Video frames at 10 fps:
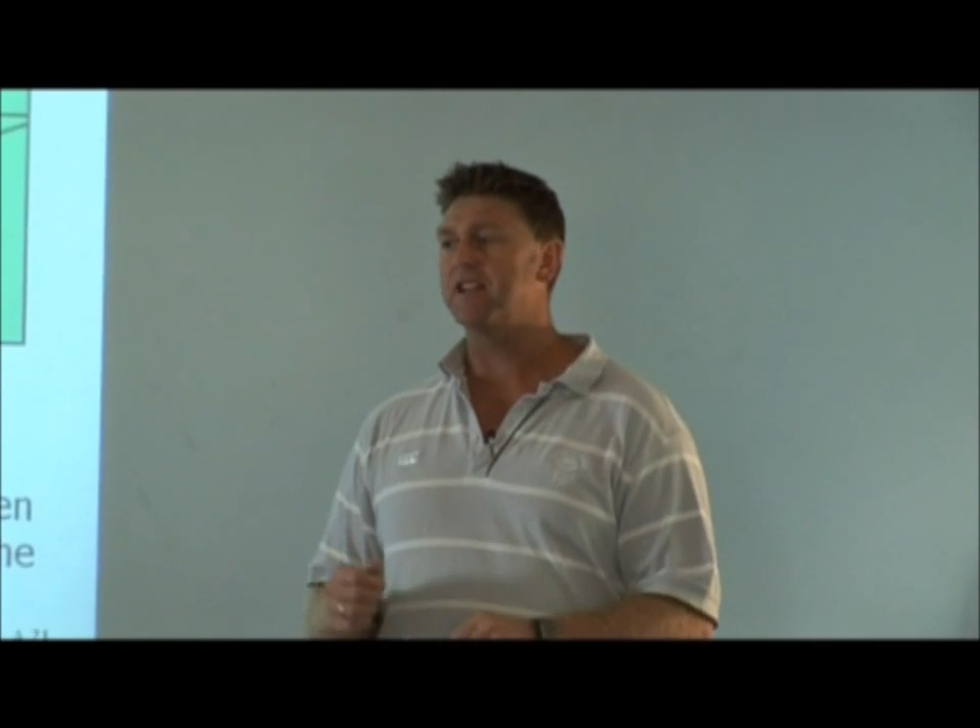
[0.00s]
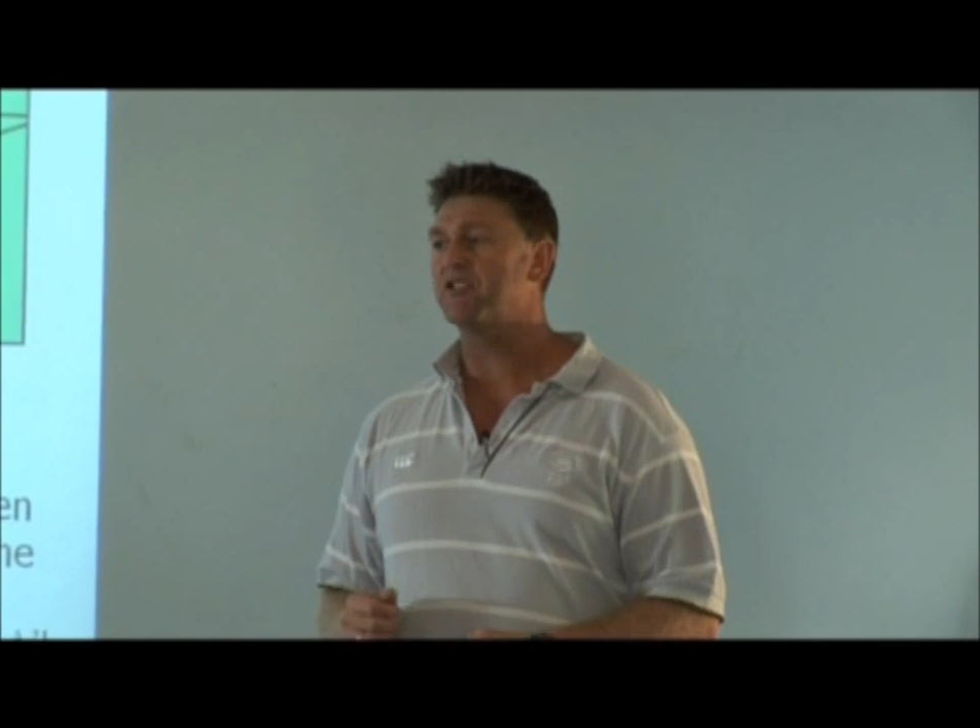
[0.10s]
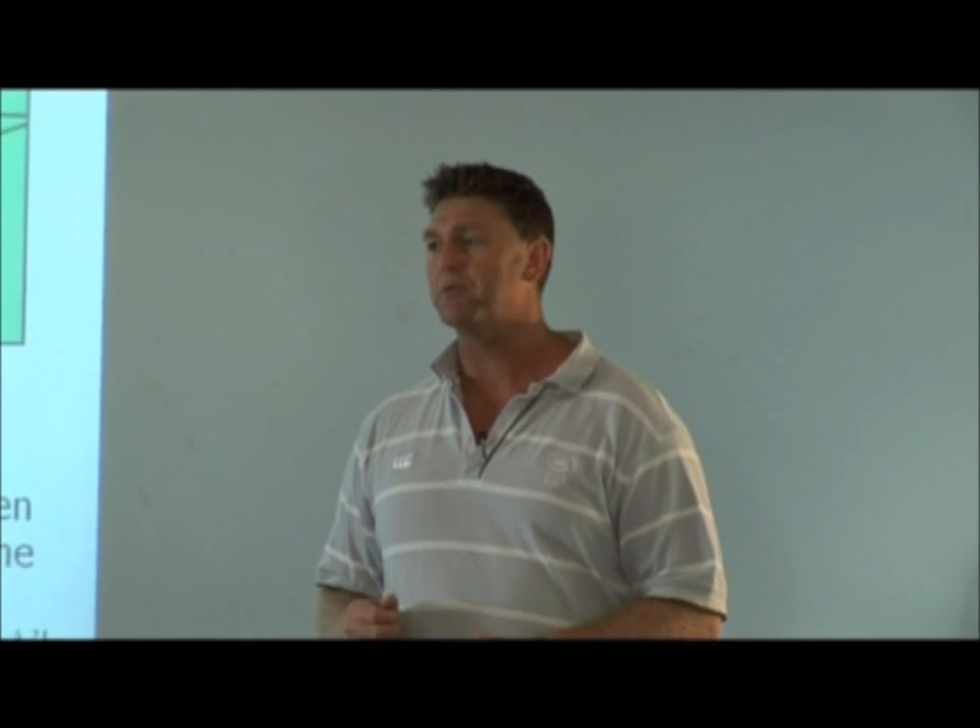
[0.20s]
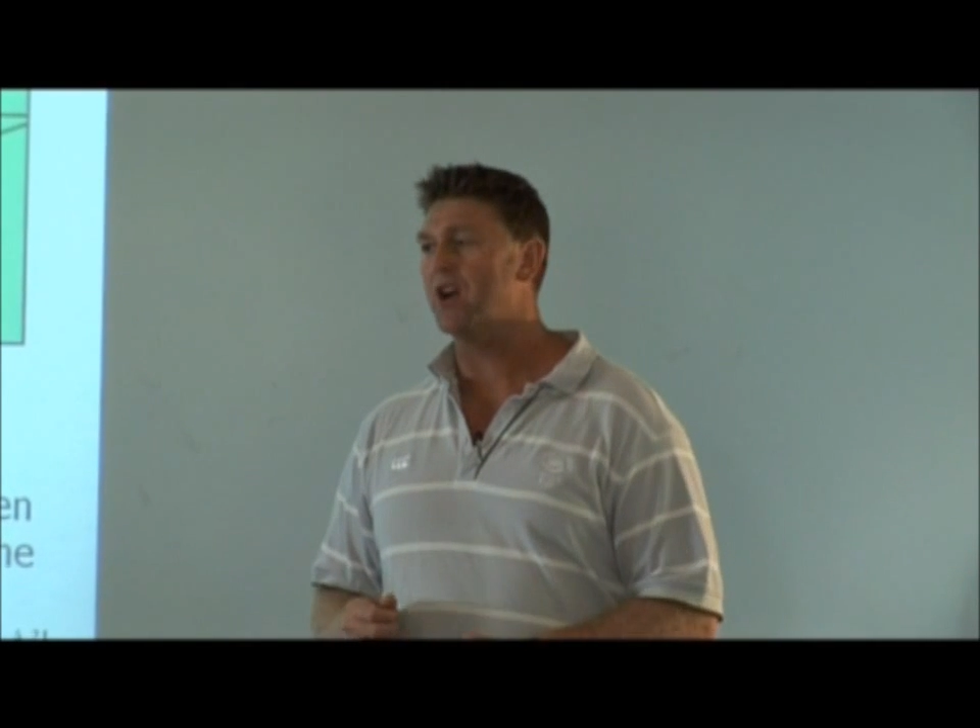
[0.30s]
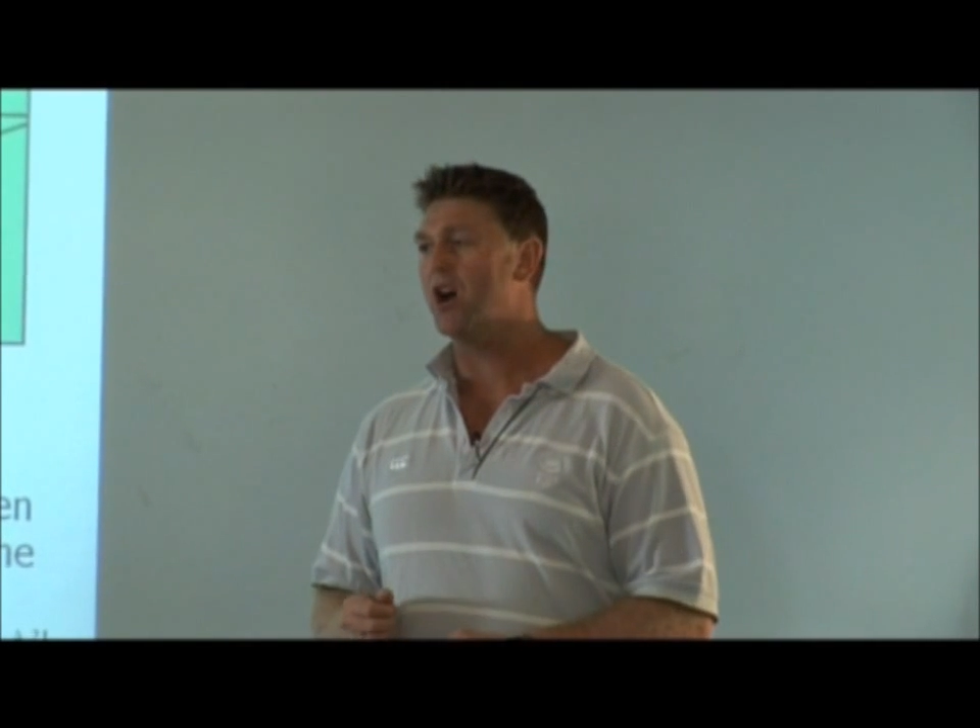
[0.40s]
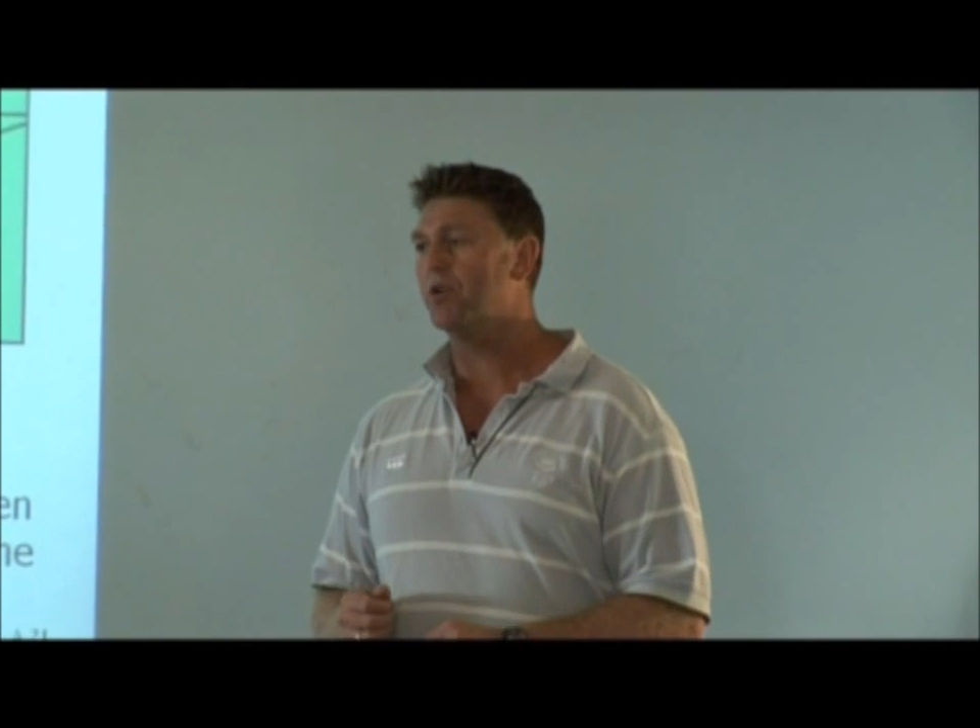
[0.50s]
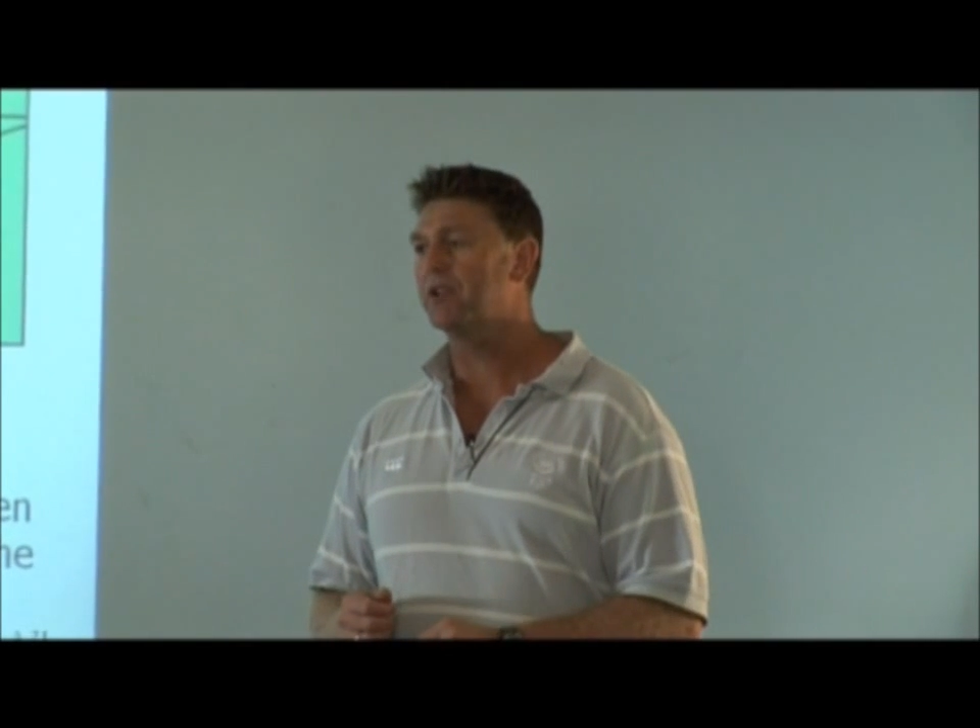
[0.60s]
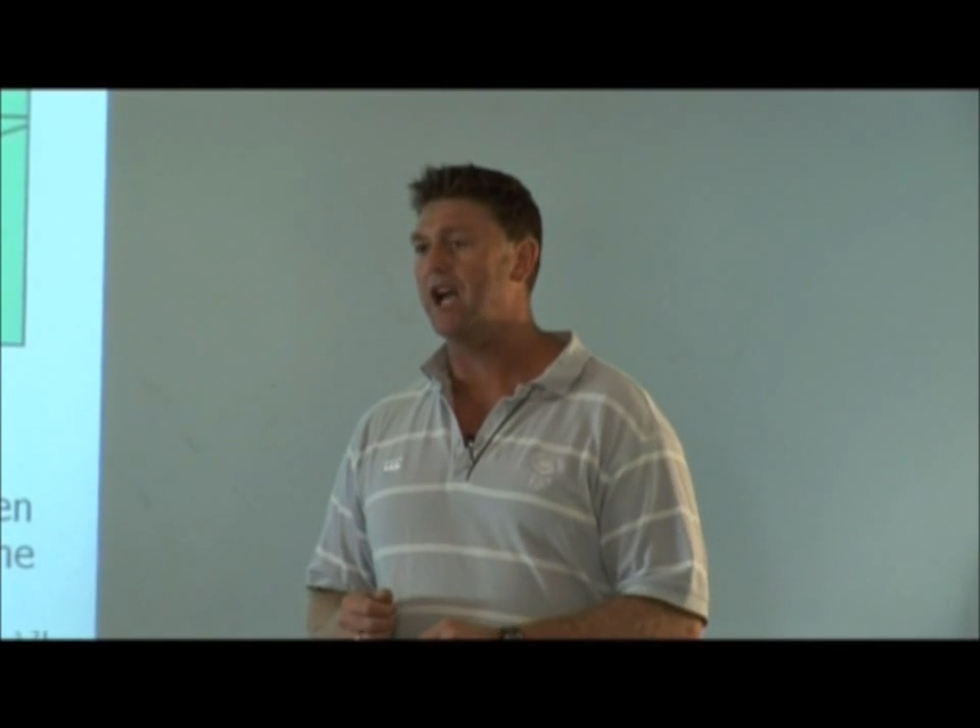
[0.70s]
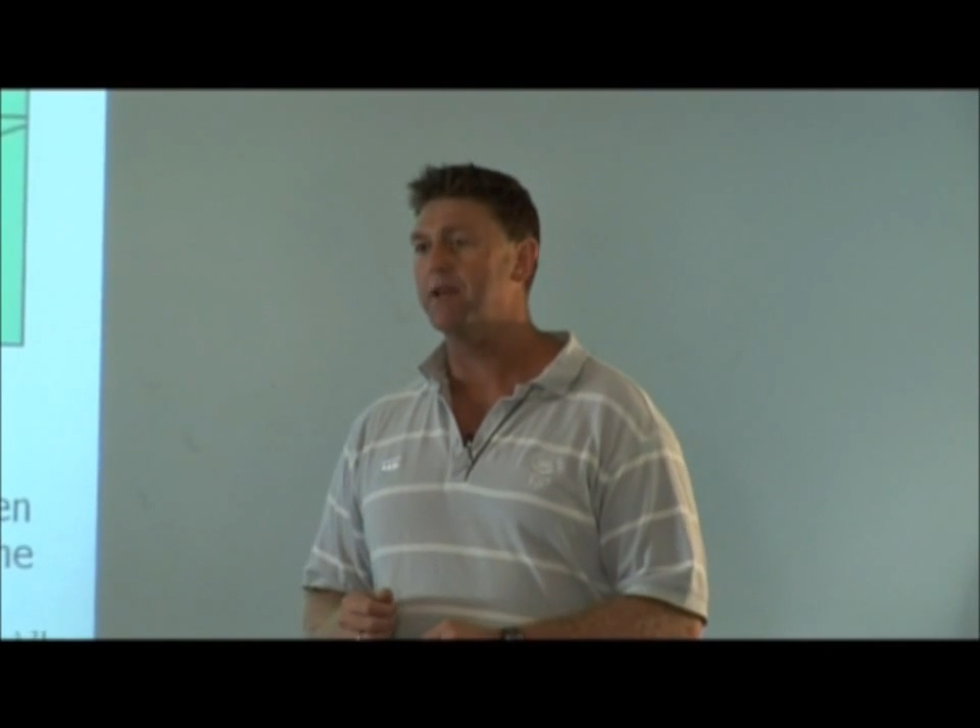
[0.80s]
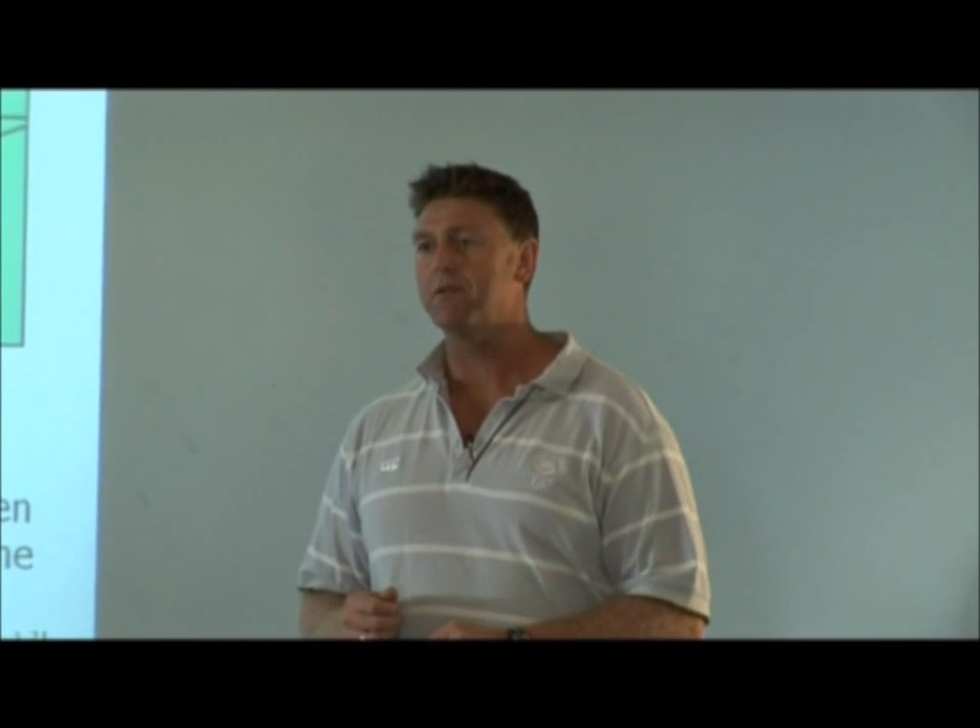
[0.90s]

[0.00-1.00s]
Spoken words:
have to be the whole game.